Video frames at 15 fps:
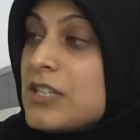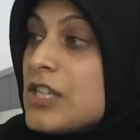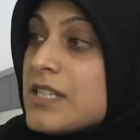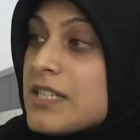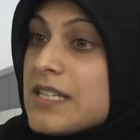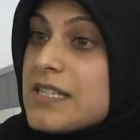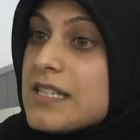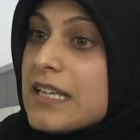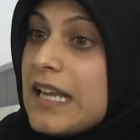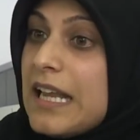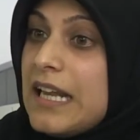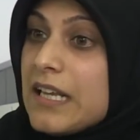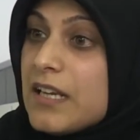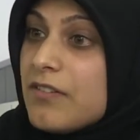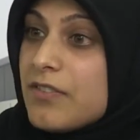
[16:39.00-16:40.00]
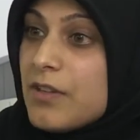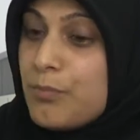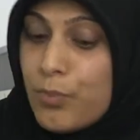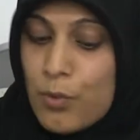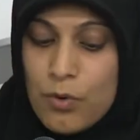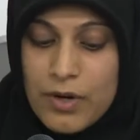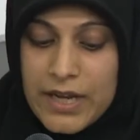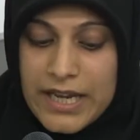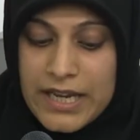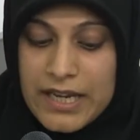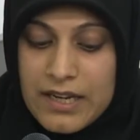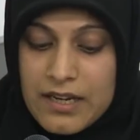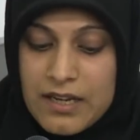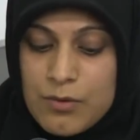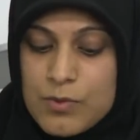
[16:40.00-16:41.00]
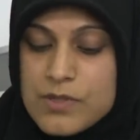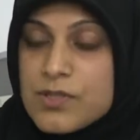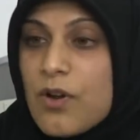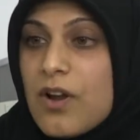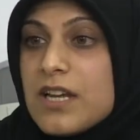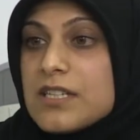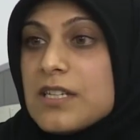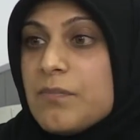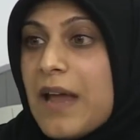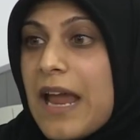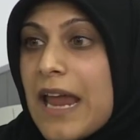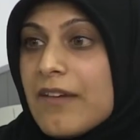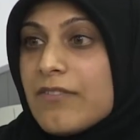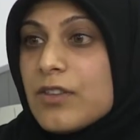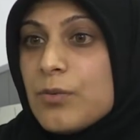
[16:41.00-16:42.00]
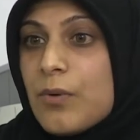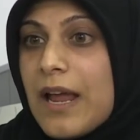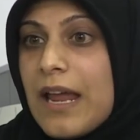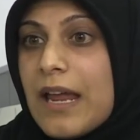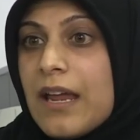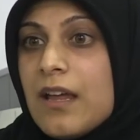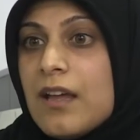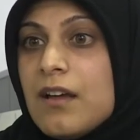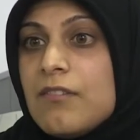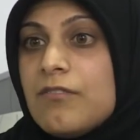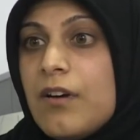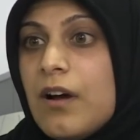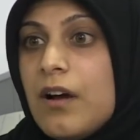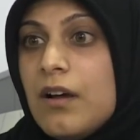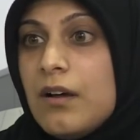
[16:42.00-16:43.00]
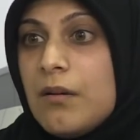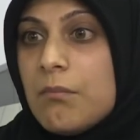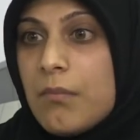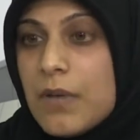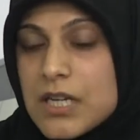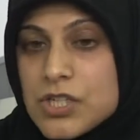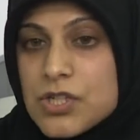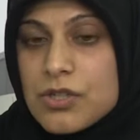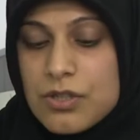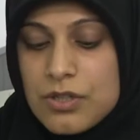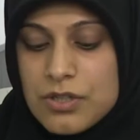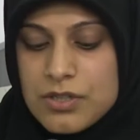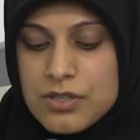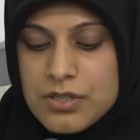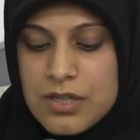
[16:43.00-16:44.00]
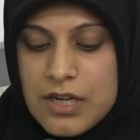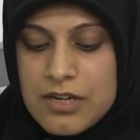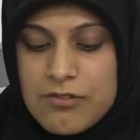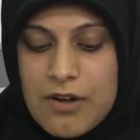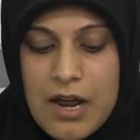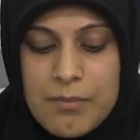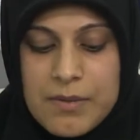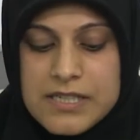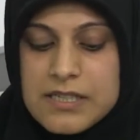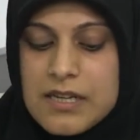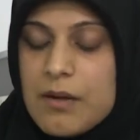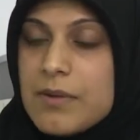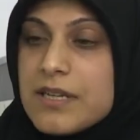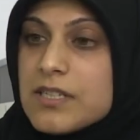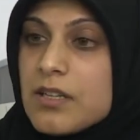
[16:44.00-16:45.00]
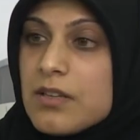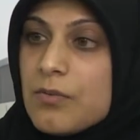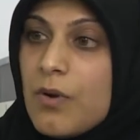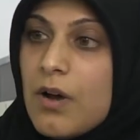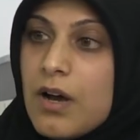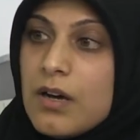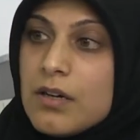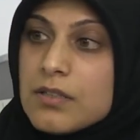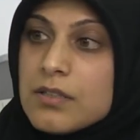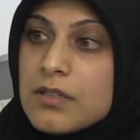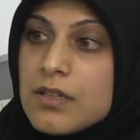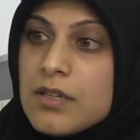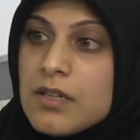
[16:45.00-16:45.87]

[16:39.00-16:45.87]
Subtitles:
Just as the killing of the boy was going to pave the way for much good and rahmah to come into the world,